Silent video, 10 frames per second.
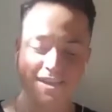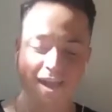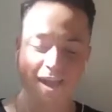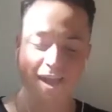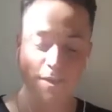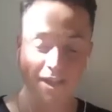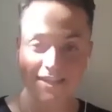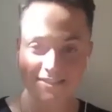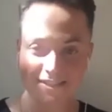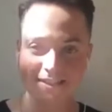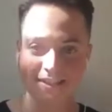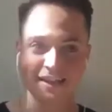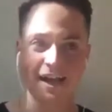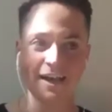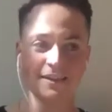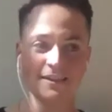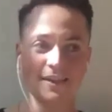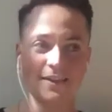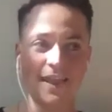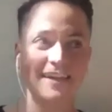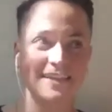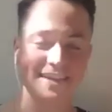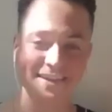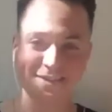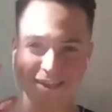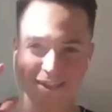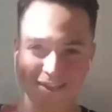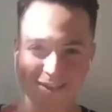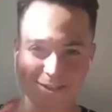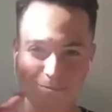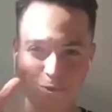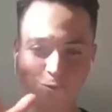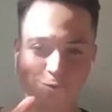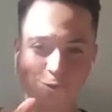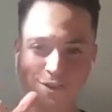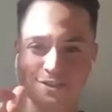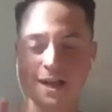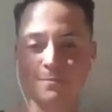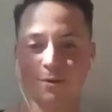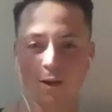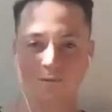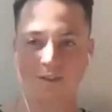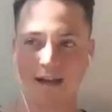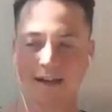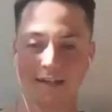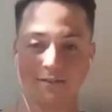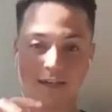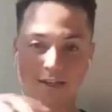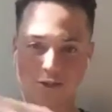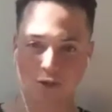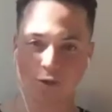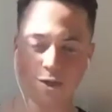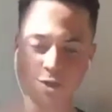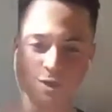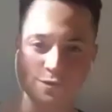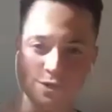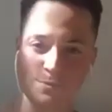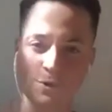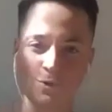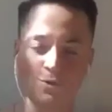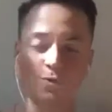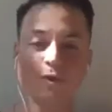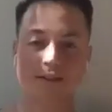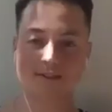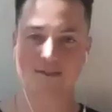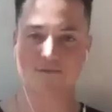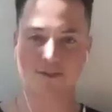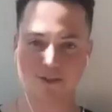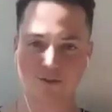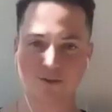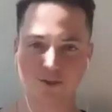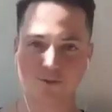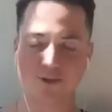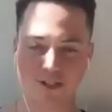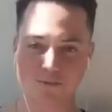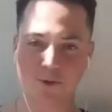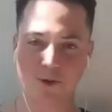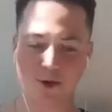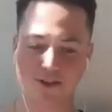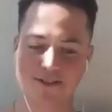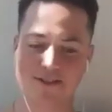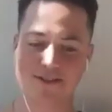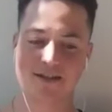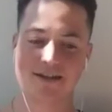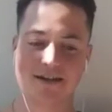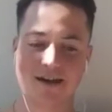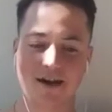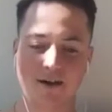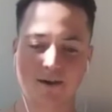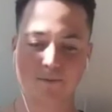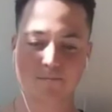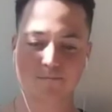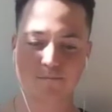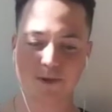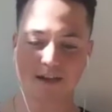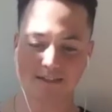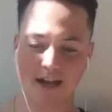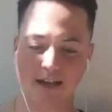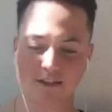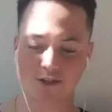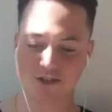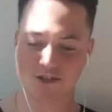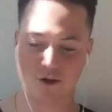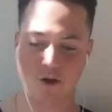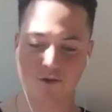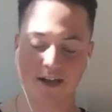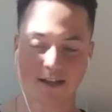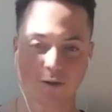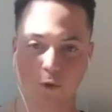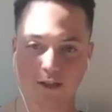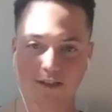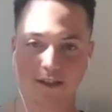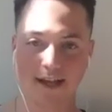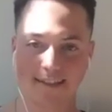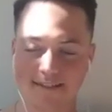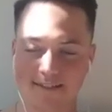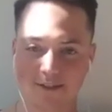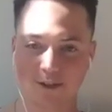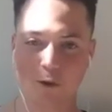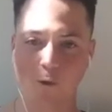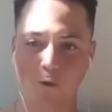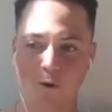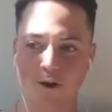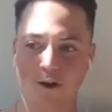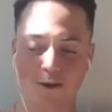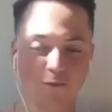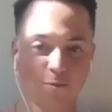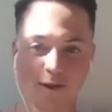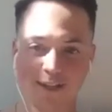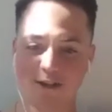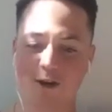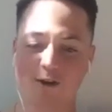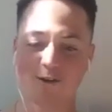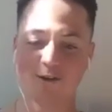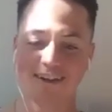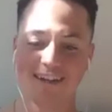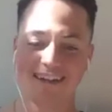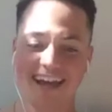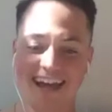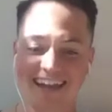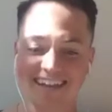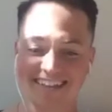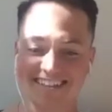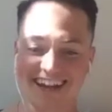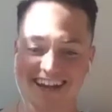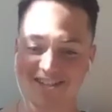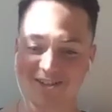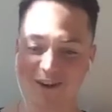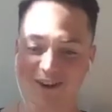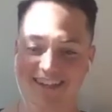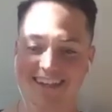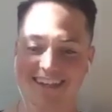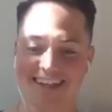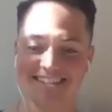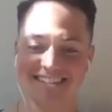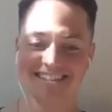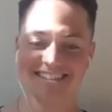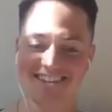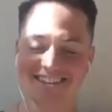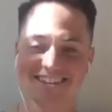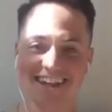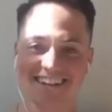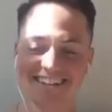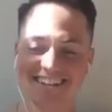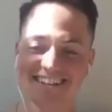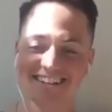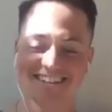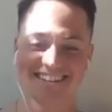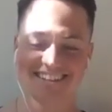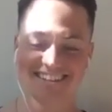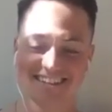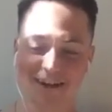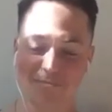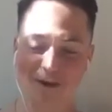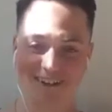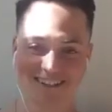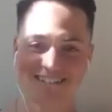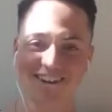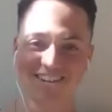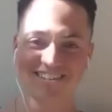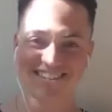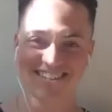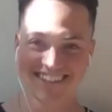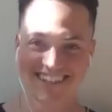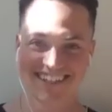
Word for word: And I did, and that is, I think it's a beautiful example of that kind of integration of the spiritual into the physical human experience. Because I just saw that golden light that's at the core of everybody's heart. And I saw it connecting to the light in the alpaca's hearts.